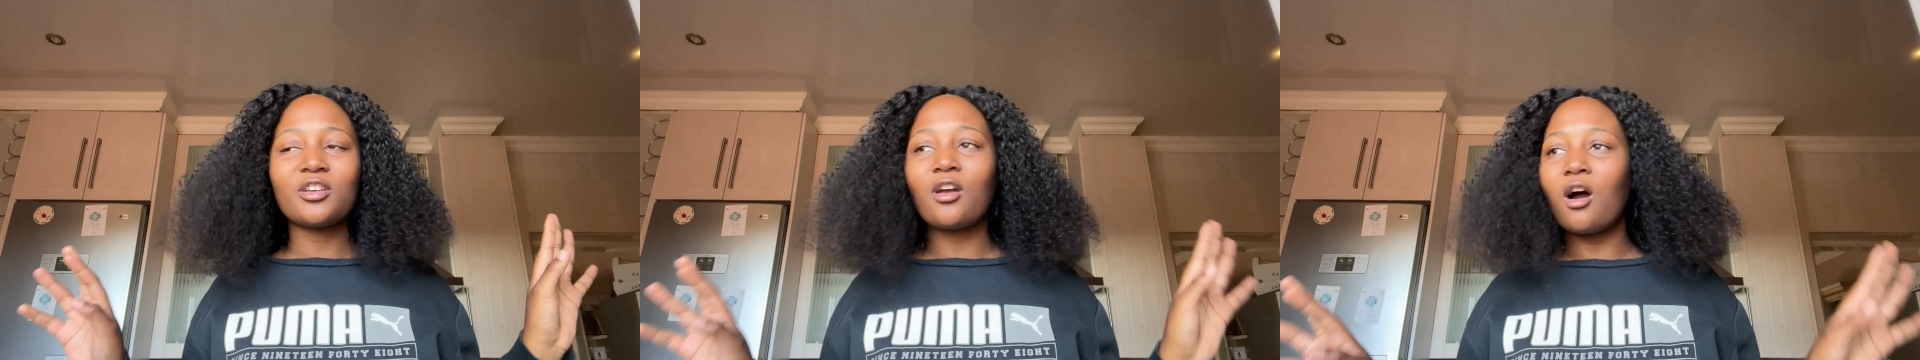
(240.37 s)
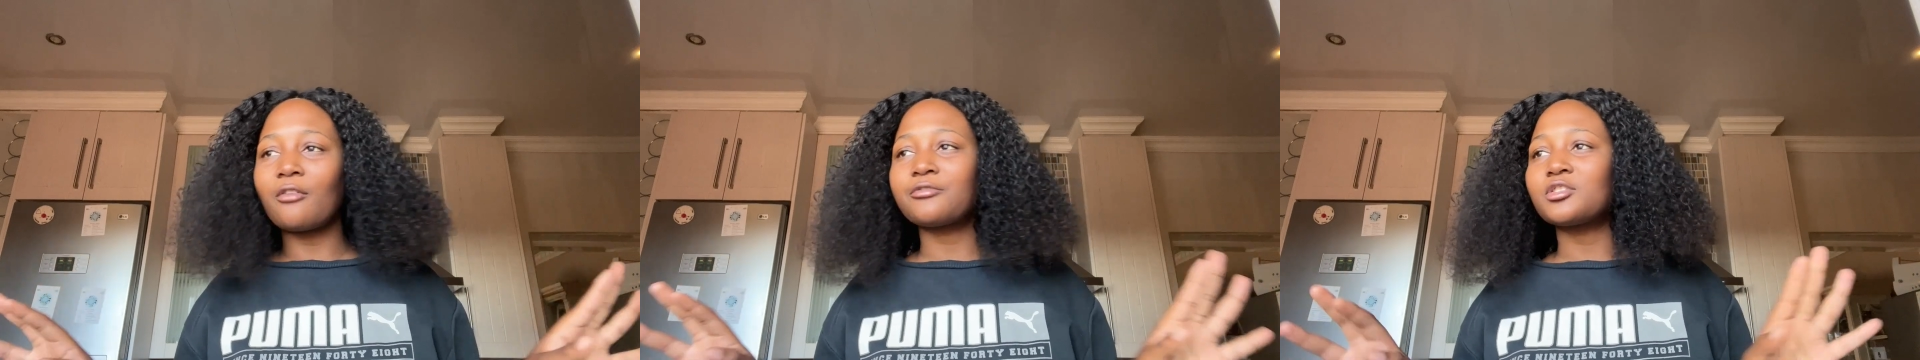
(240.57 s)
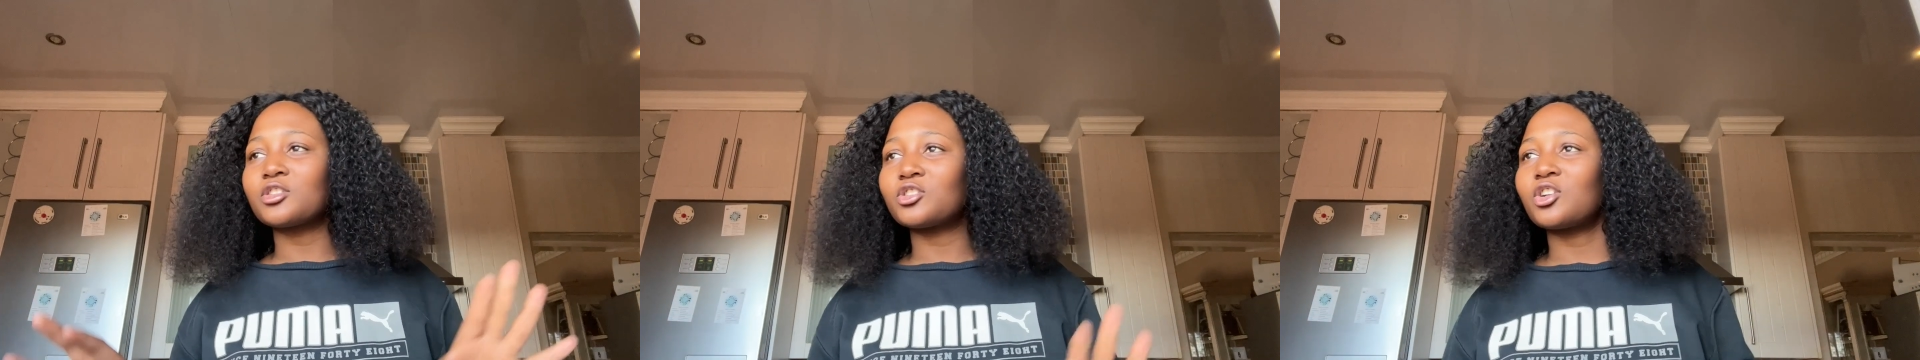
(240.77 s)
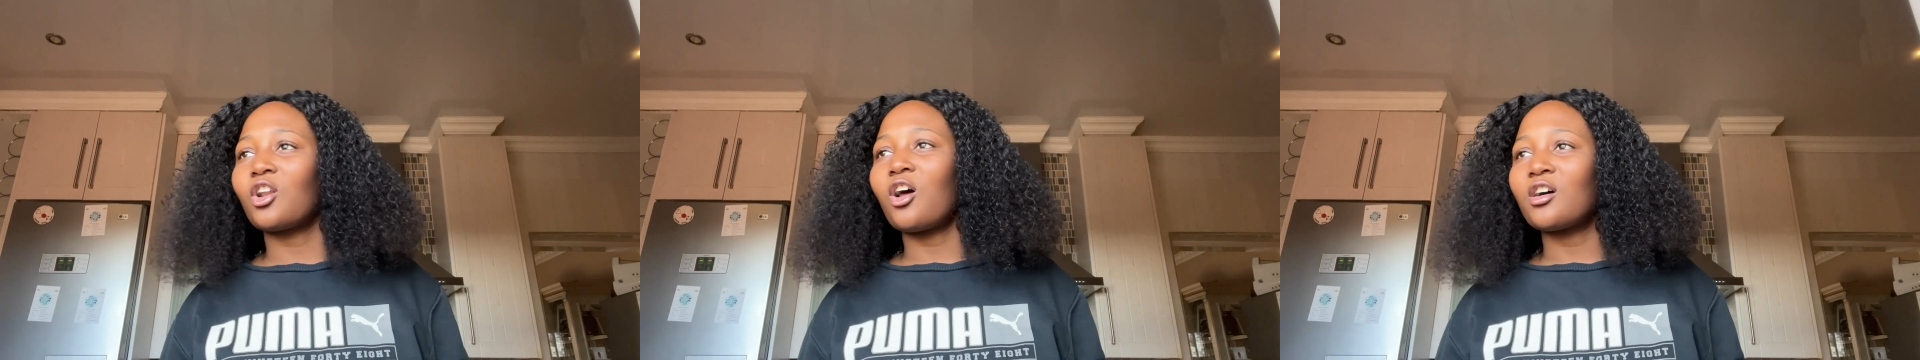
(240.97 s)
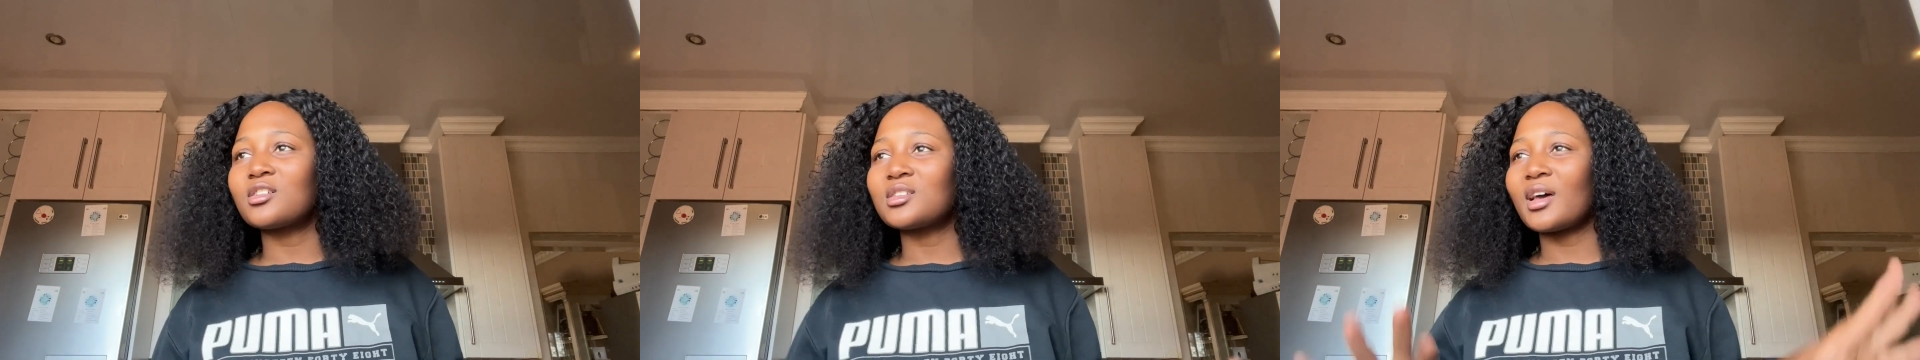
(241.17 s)
after
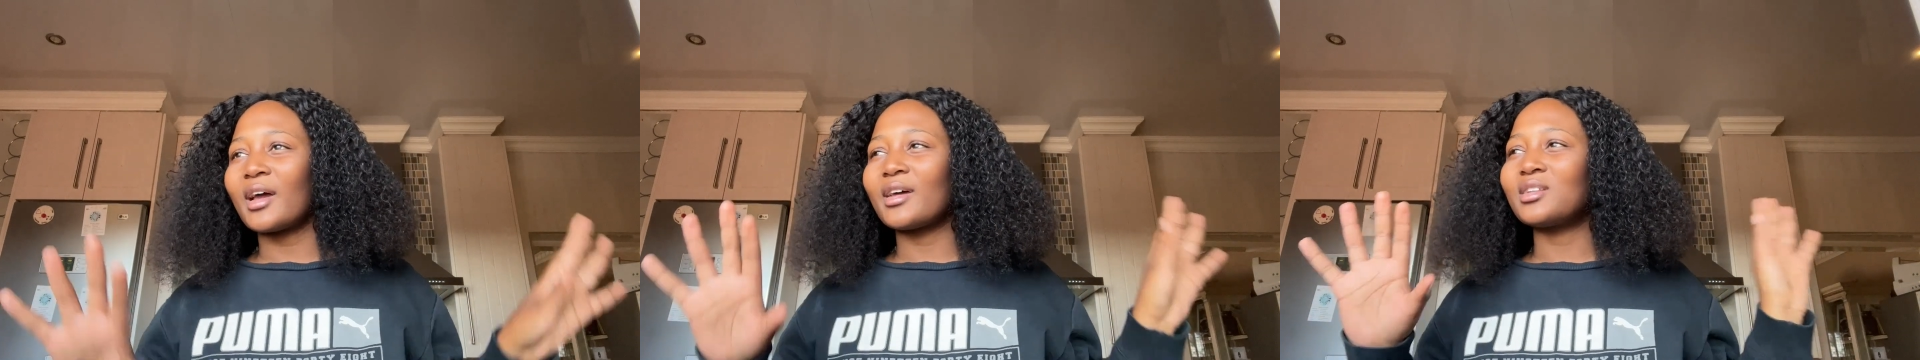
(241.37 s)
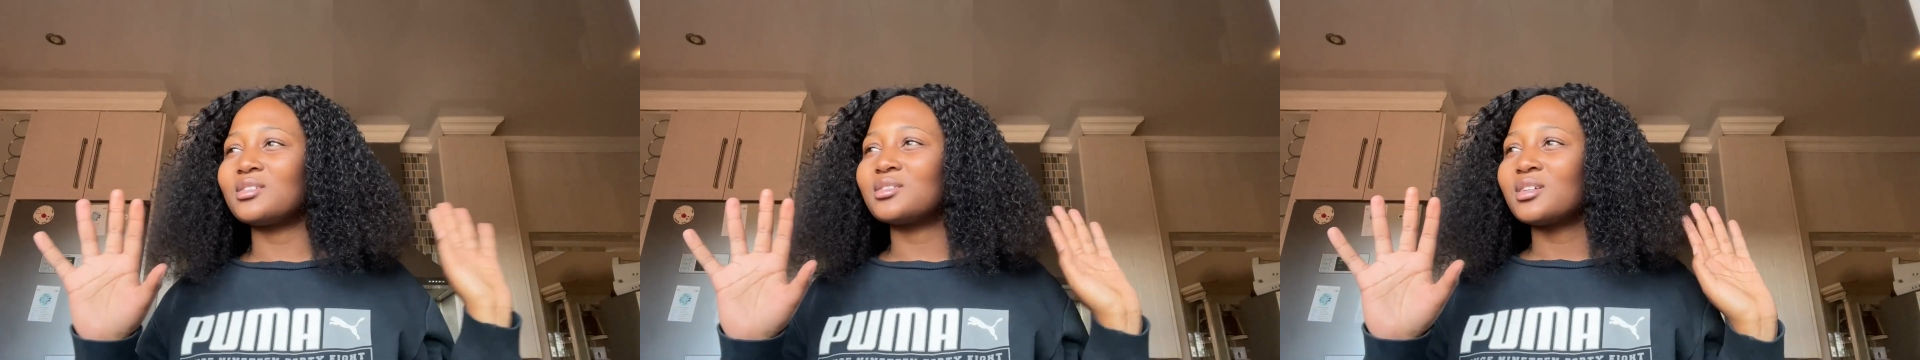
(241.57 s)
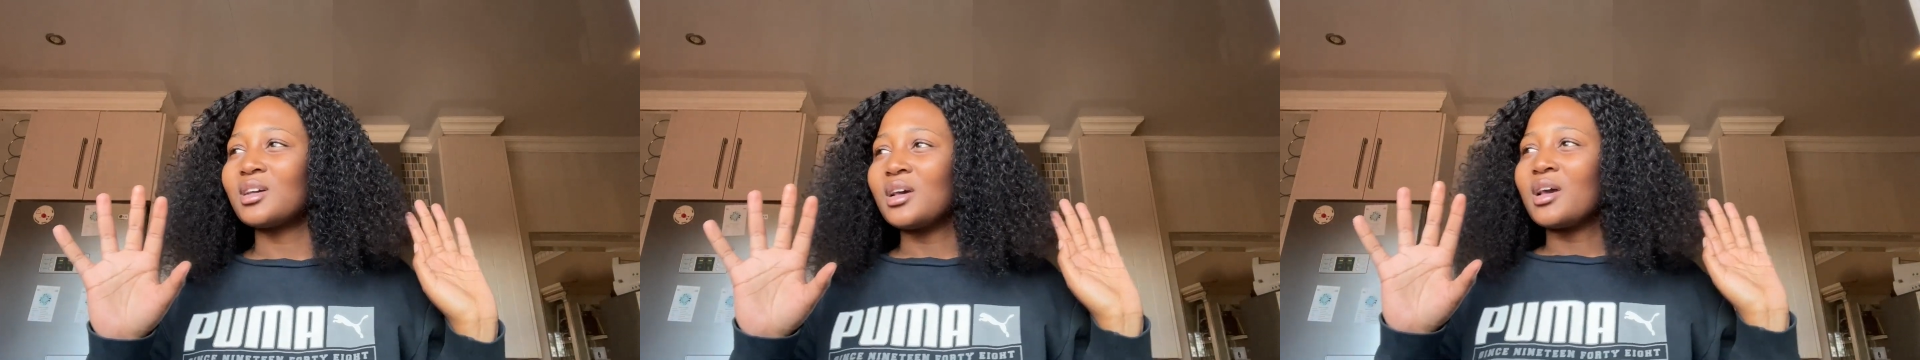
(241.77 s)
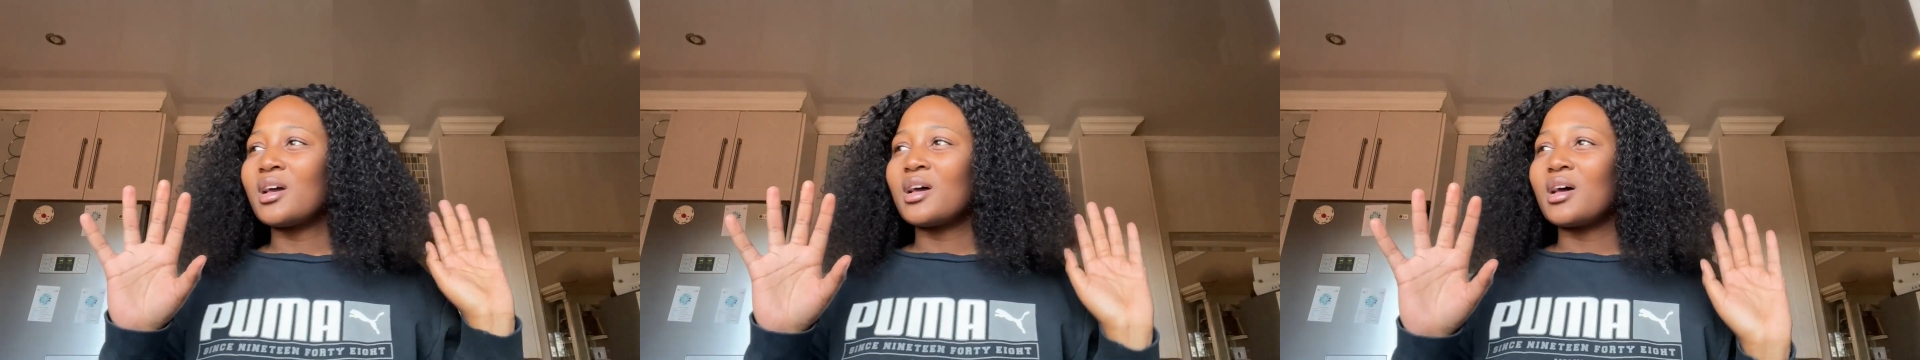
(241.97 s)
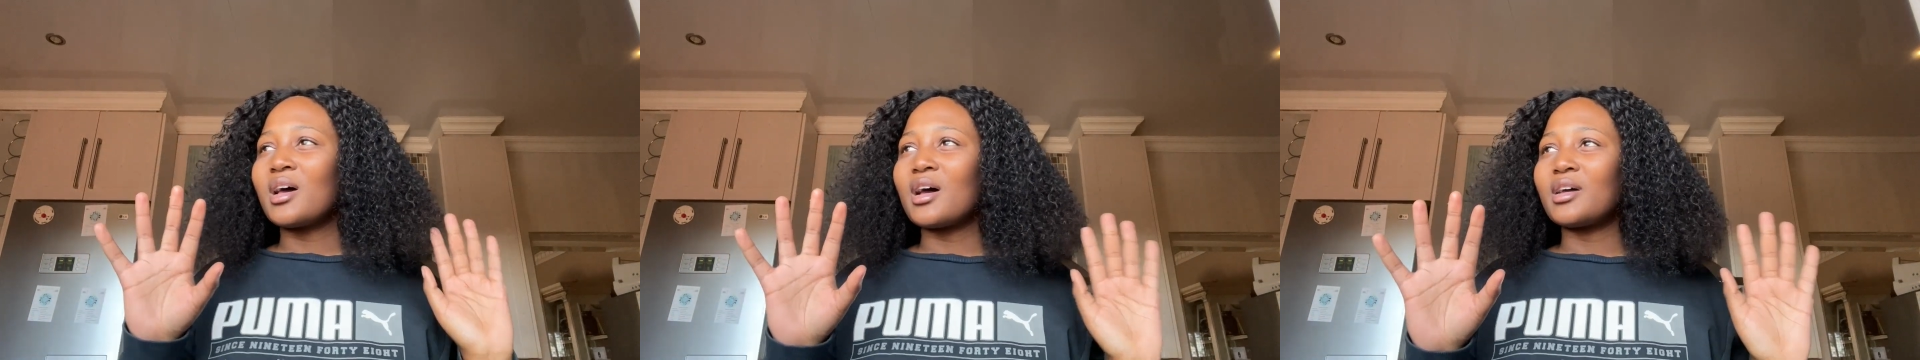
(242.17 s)
class. I had
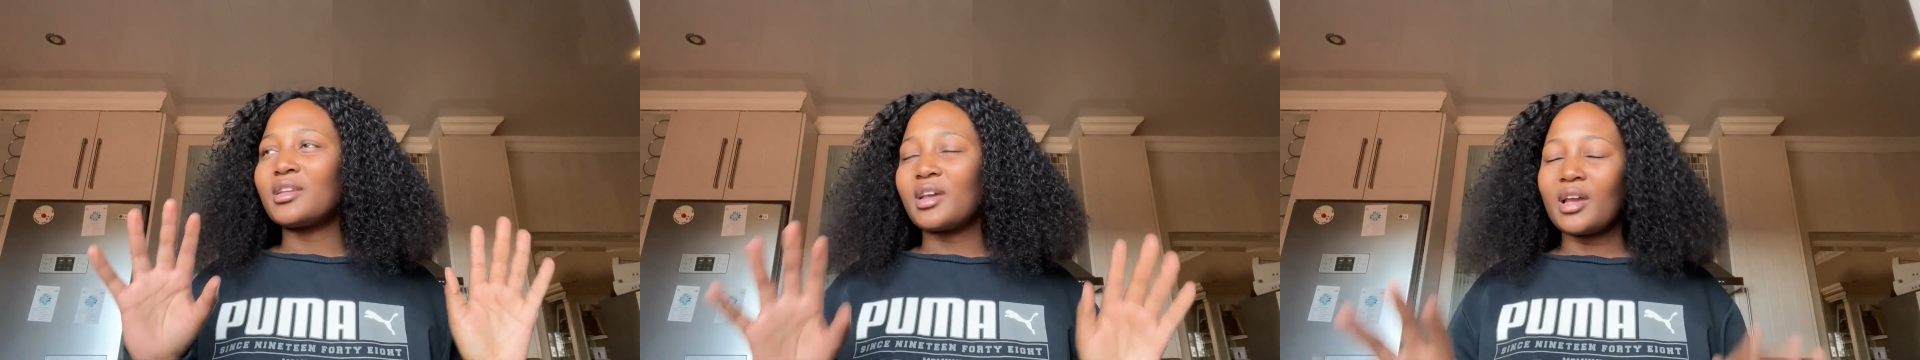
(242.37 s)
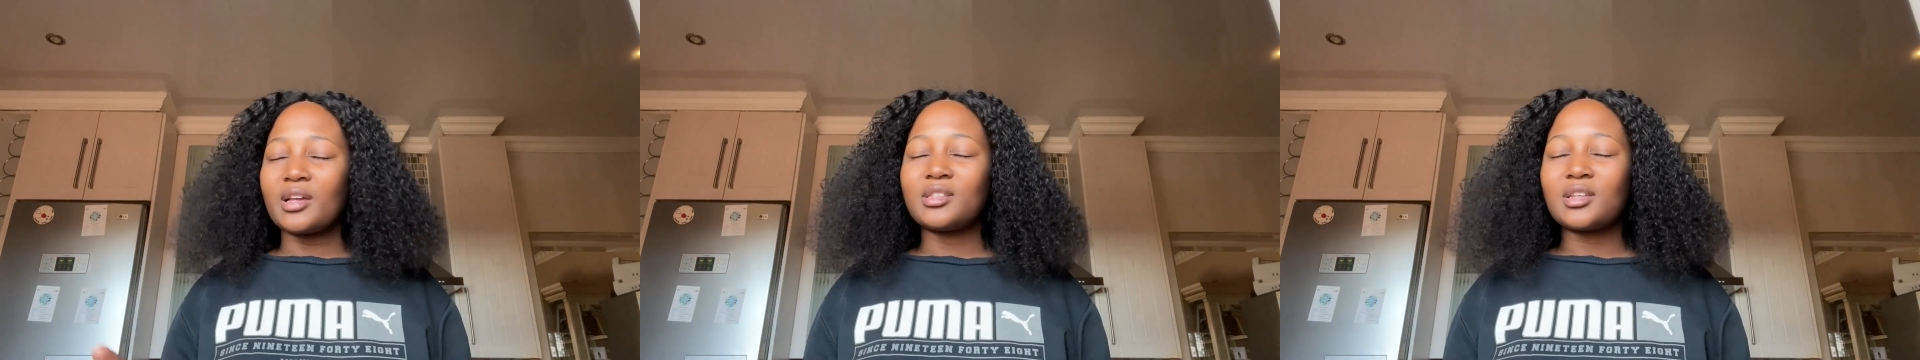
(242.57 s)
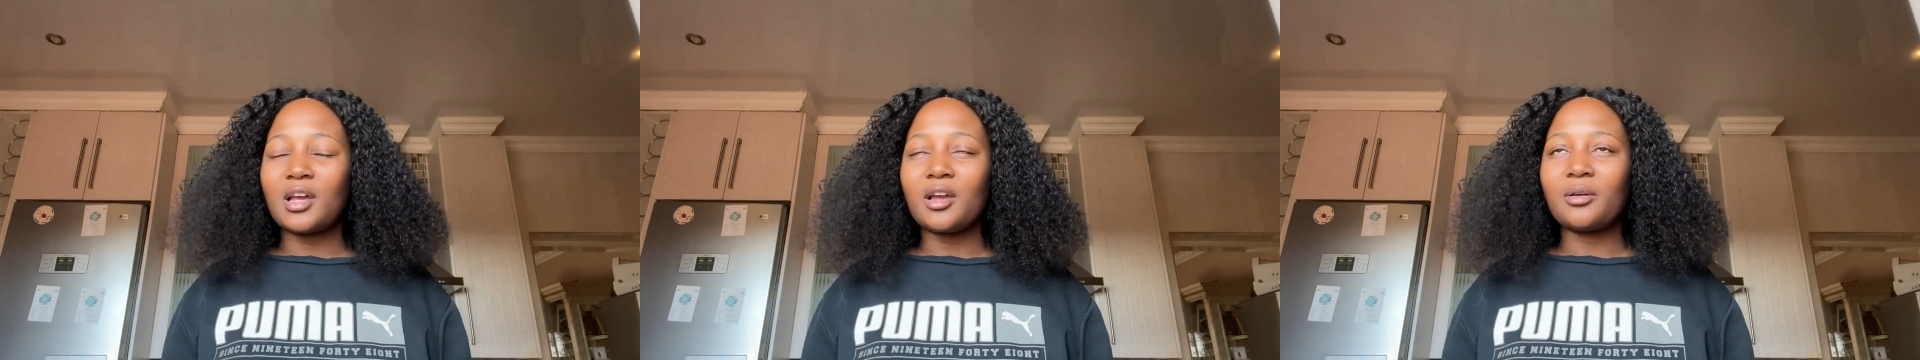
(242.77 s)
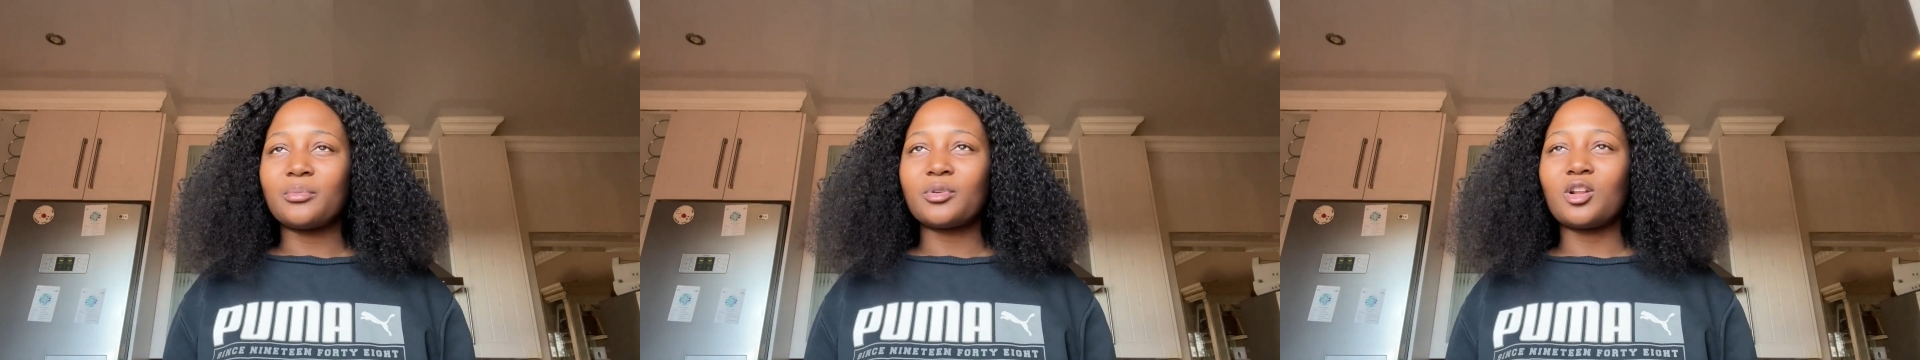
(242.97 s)
an 8 a.m.